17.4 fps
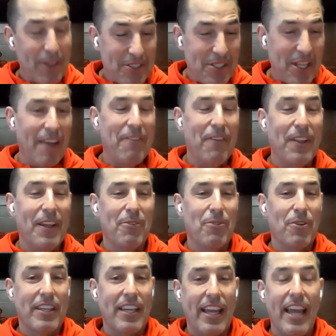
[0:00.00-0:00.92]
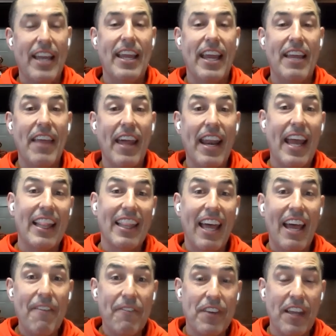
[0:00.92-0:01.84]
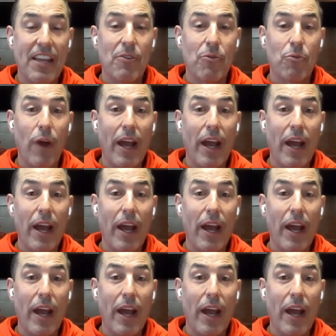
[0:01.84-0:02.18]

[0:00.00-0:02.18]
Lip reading: That was definitely a rookie. And then I left it